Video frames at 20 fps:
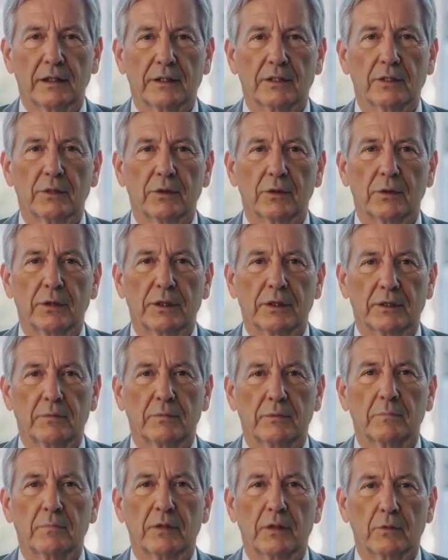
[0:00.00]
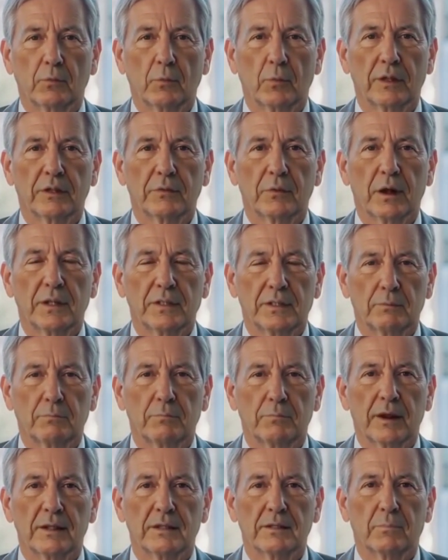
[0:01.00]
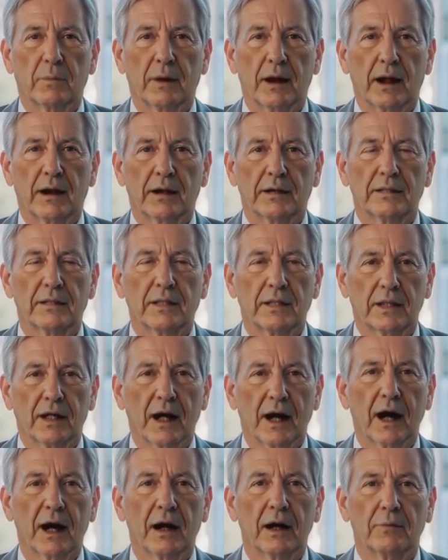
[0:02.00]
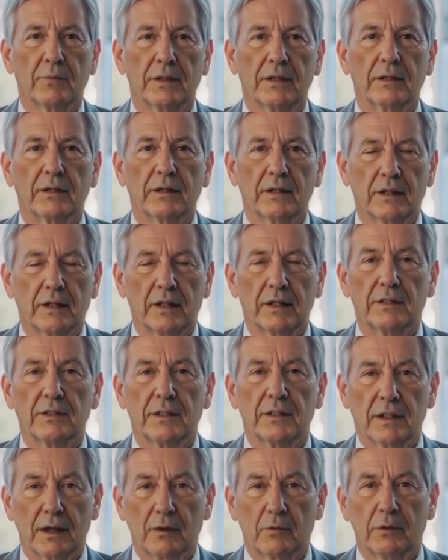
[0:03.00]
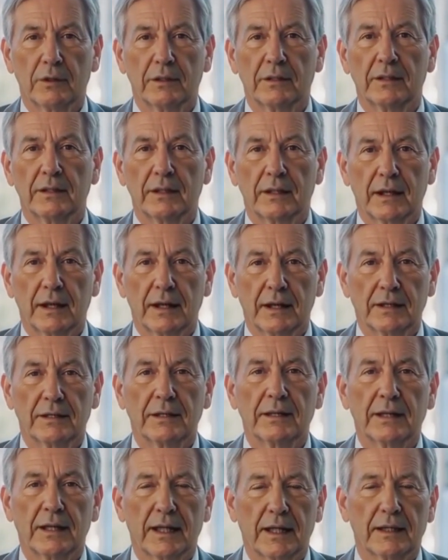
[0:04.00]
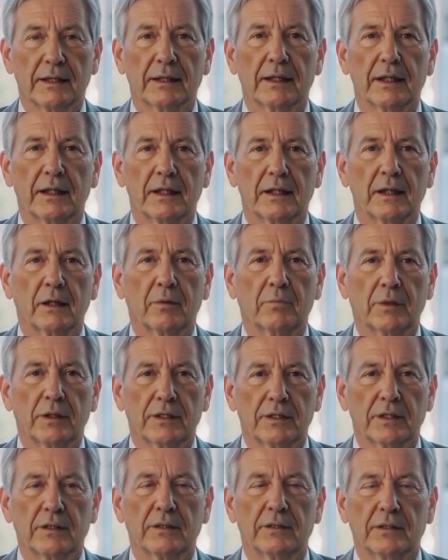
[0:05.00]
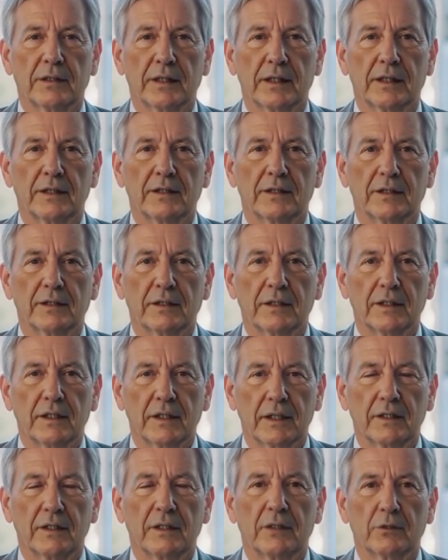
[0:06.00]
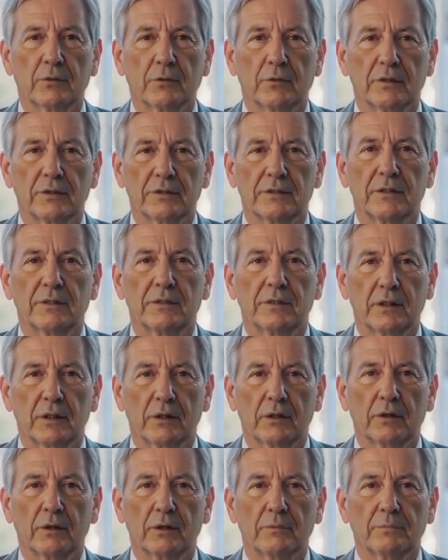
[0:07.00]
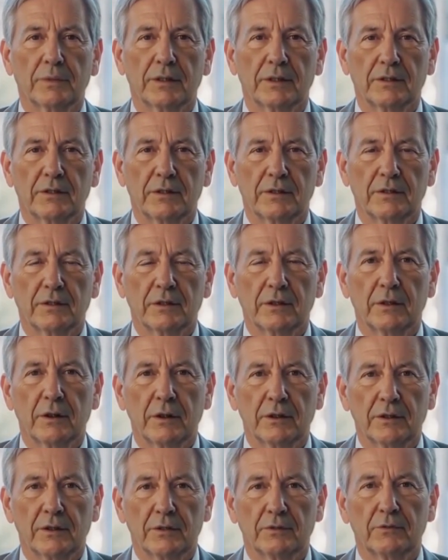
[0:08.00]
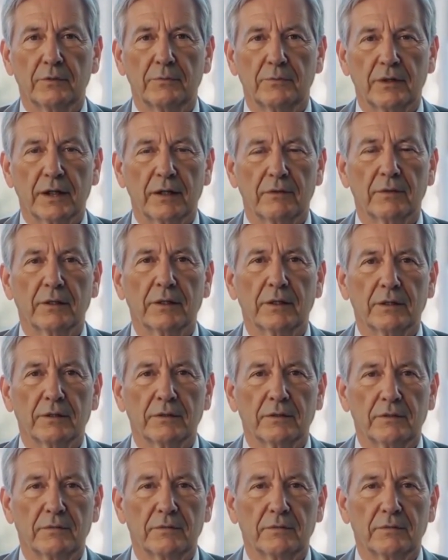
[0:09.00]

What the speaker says: Tourism, once a bright spot in the economy, is now in decline again, particularly as Canadian tourists are being discouraged from traveling.